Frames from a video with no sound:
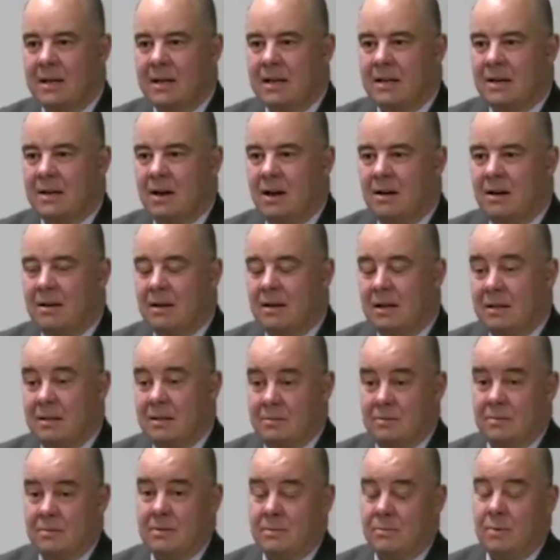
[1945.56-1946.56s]
Not
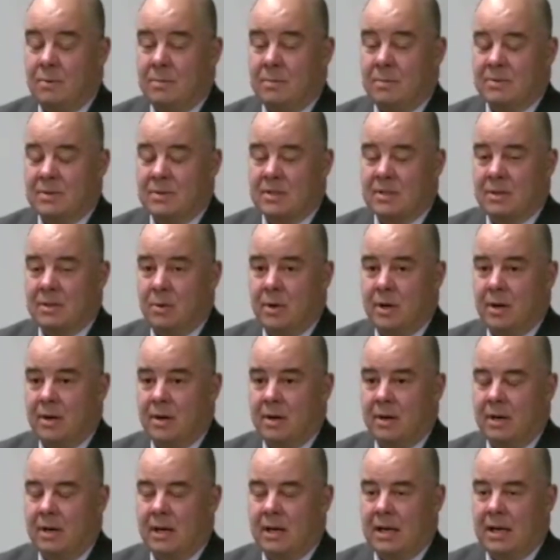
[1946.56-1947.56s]
and the woman was a
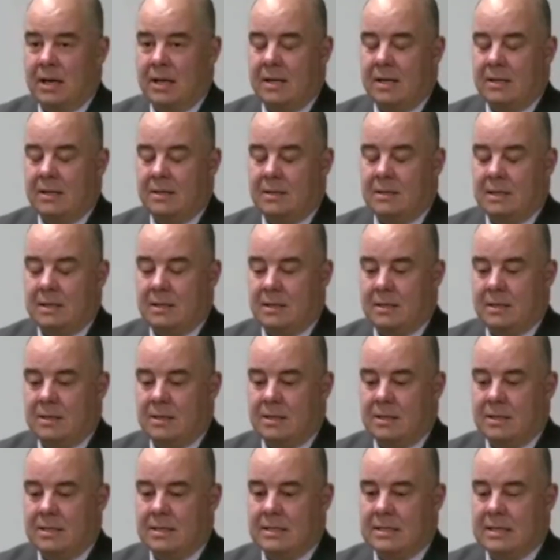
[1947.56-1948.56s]
lawyer, and
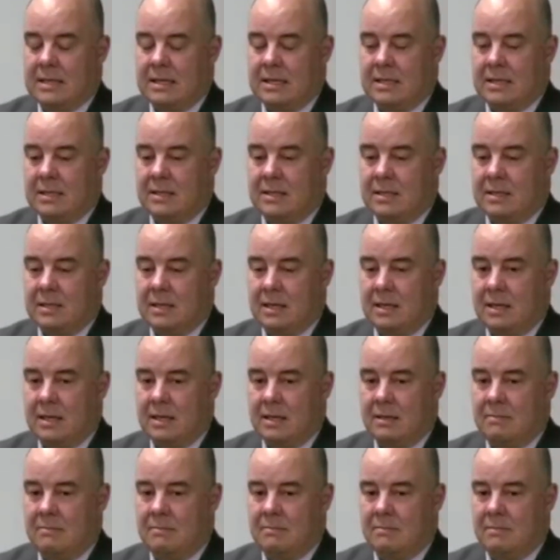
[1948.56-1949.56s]
she said,
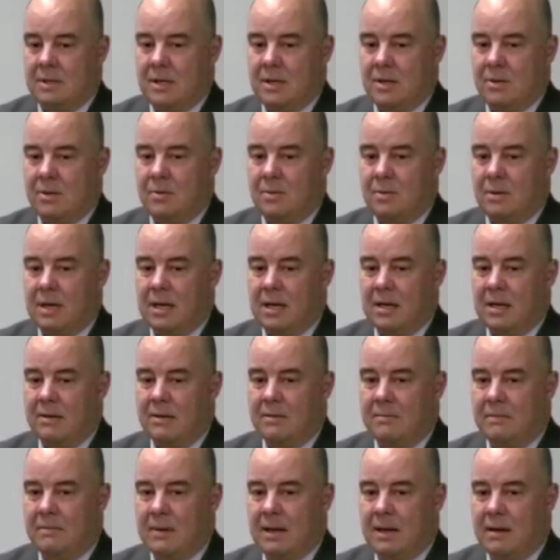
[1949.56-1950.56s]
you know,
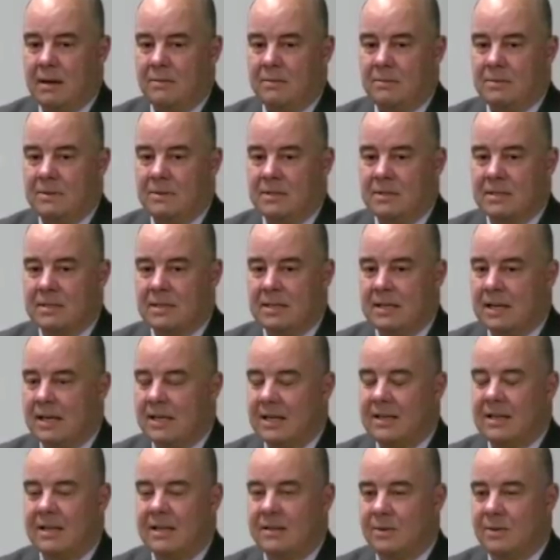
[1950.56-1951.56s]
I was
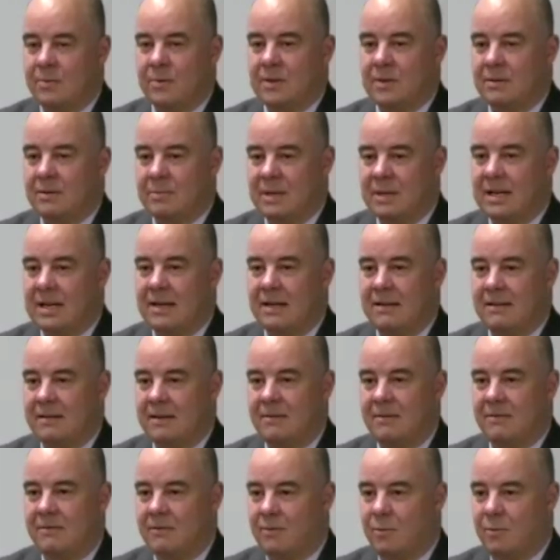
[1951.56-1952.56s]
thinking that there wouldn't be
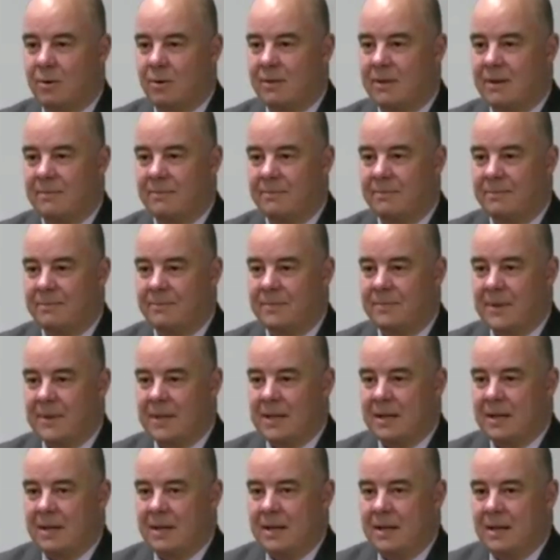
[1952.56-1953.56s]
anything for them,
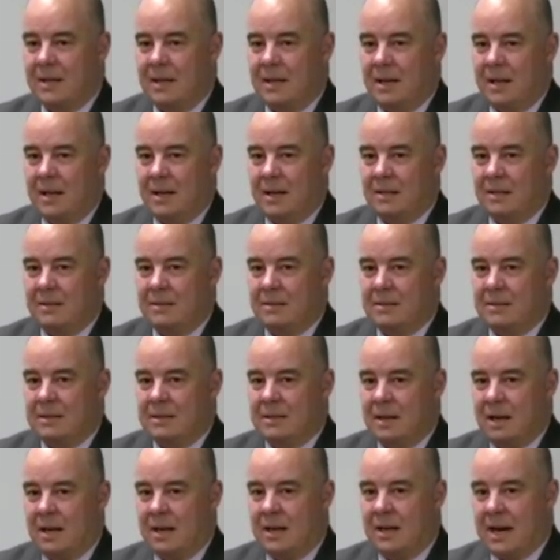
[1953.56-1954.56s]
and
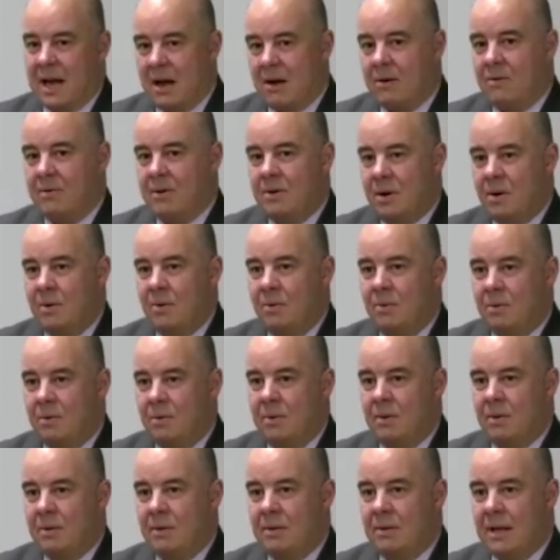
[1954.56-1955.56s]
I now know
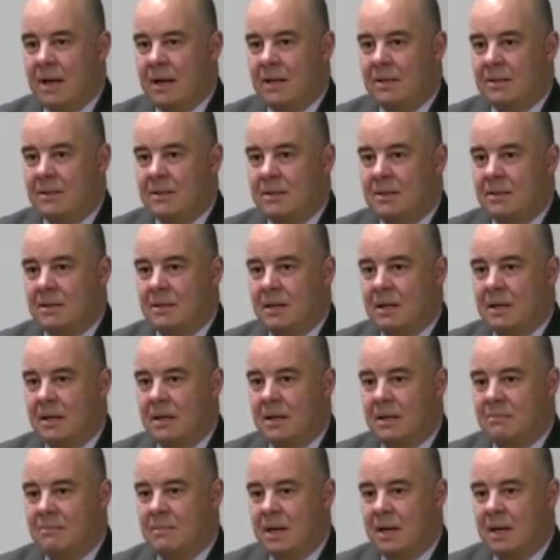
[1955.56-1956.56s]
that
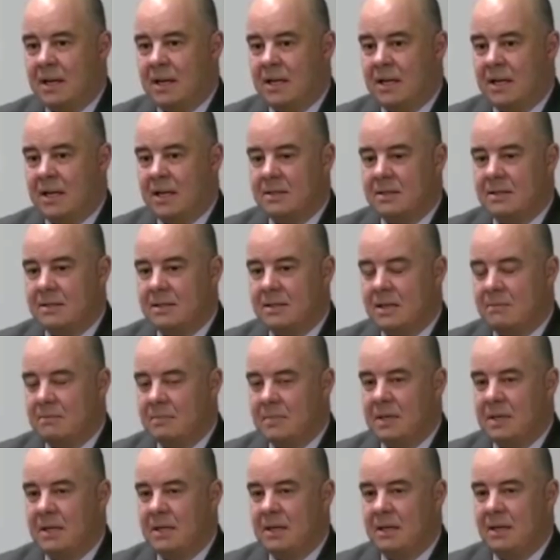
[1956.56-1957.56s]
my kids can
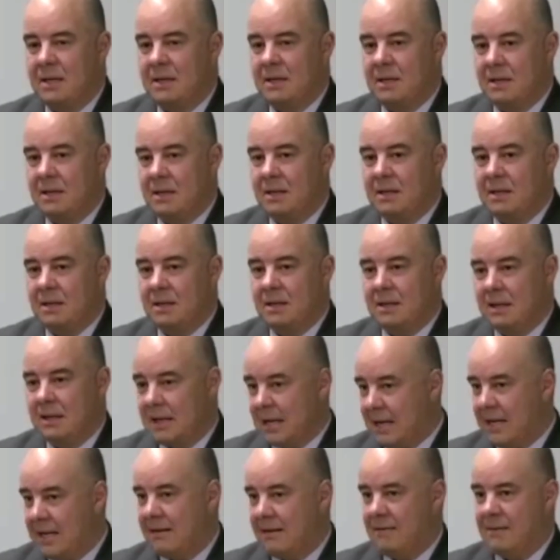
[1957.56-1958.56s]
be
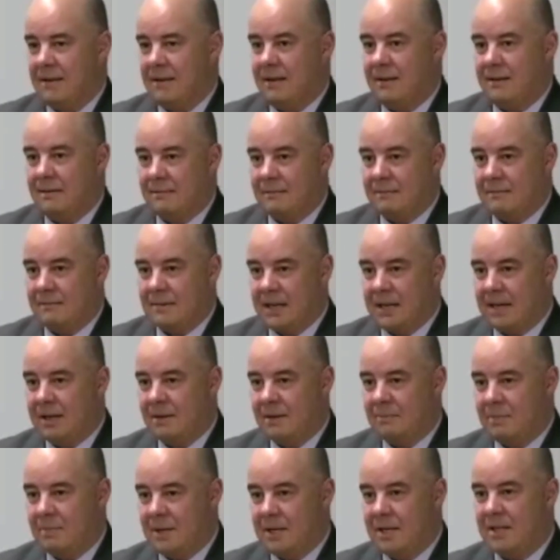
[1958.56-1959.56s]
anything. They
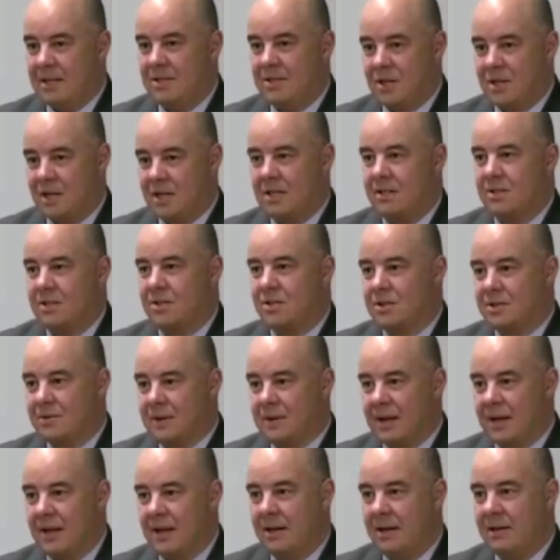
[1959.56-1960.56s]
could be a judge,
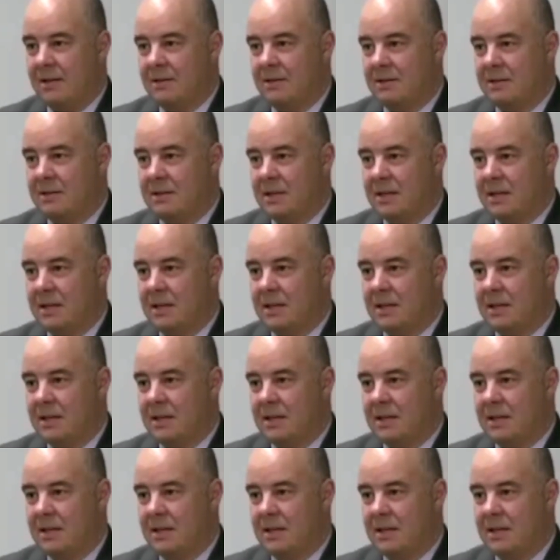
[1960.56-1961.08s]
and